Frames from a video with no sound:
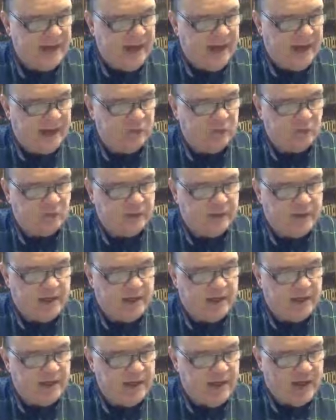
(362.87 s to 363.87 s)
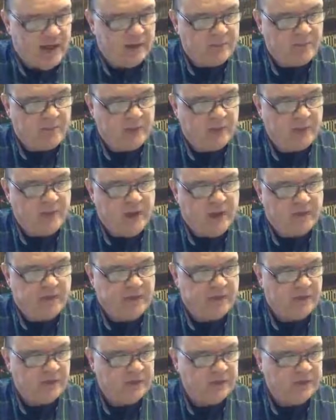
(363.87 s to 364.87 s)
and will not
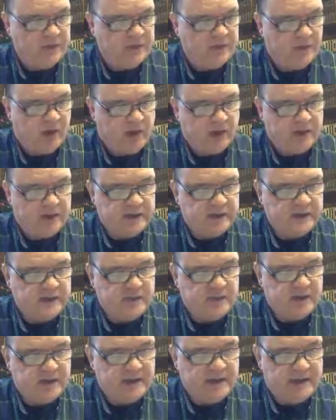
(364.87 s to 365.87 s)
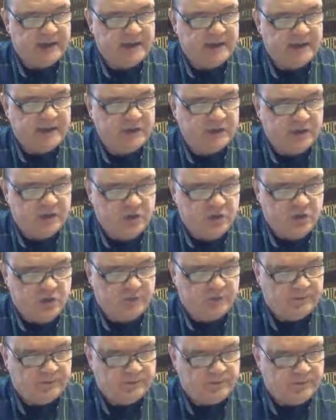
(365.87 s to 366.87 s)
permit their dead bodies to be laid in a
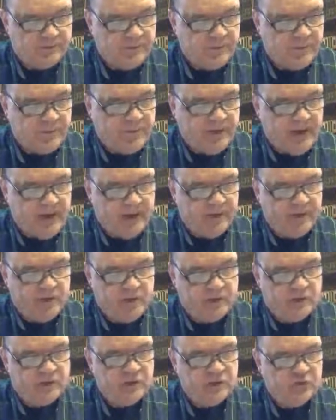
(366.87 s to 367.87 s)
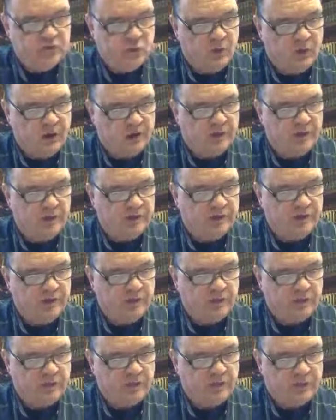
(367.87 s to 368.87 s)
tomb. And those who dwell on the
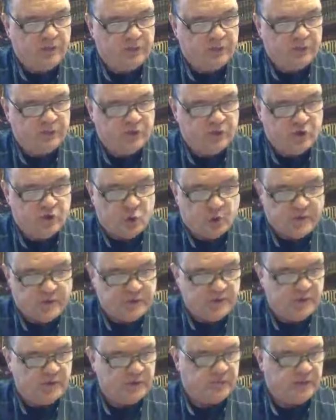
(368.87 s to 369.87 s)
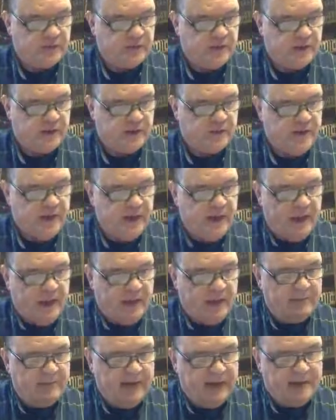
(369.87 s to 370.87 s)
earth will rejoice over them
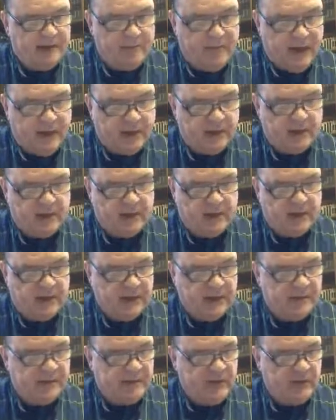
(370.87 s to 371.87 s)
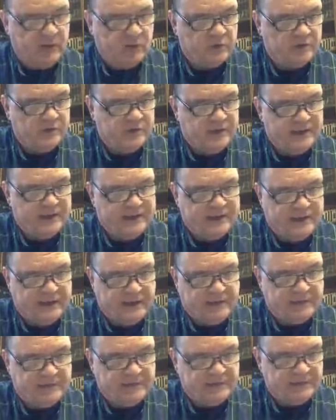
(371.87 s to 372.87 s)
and make merry, and they will send
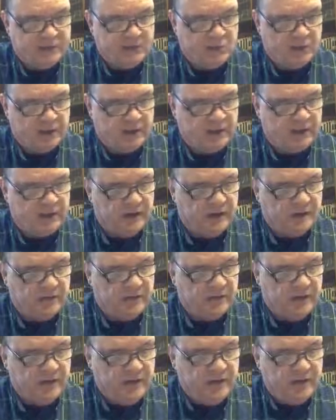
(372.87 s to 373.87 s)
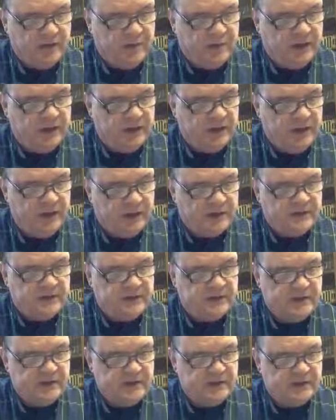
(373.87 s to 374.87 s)
gifts to one another because
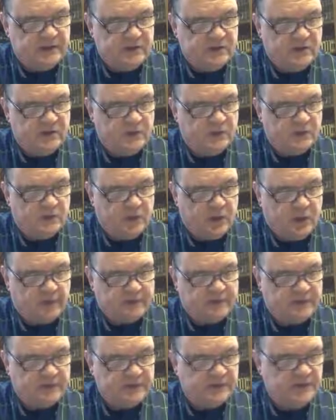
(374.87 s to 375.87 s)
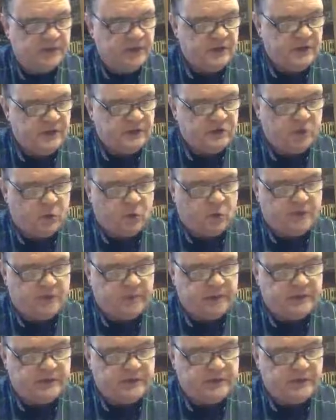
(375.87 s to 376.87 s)
these two prophets
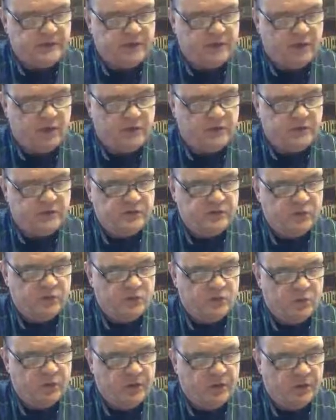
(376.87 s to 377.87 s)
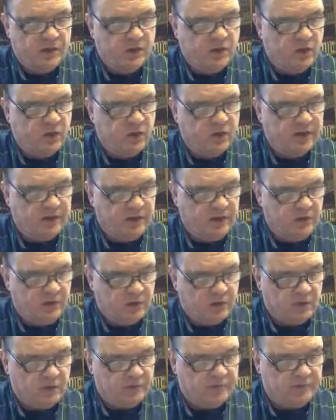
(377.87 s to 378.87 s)
tormented those who dwell on the
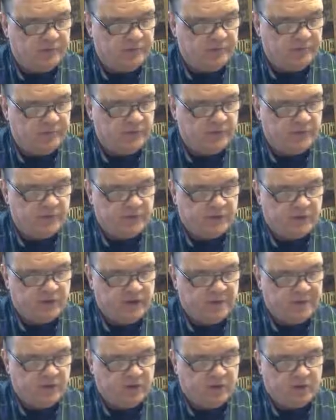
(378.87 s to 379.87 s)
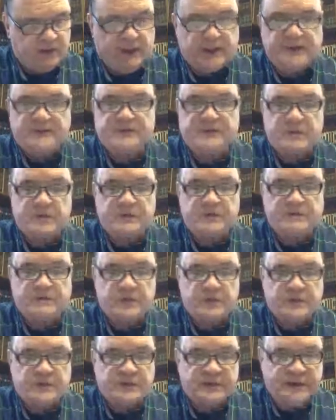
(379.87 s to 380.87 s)
earth. Verse 11, our last verse for
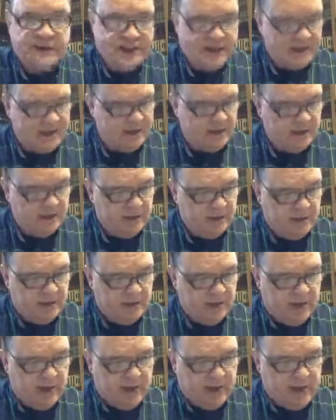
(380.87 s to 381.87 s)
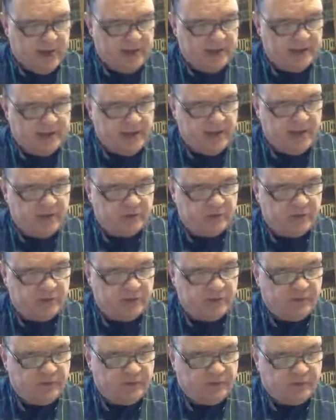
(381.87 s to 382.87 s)
today. And after
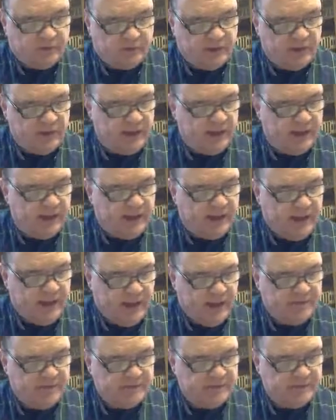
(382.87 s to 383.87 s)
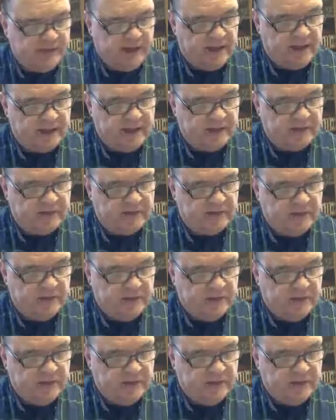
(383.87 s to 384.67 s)
the 3.5 days,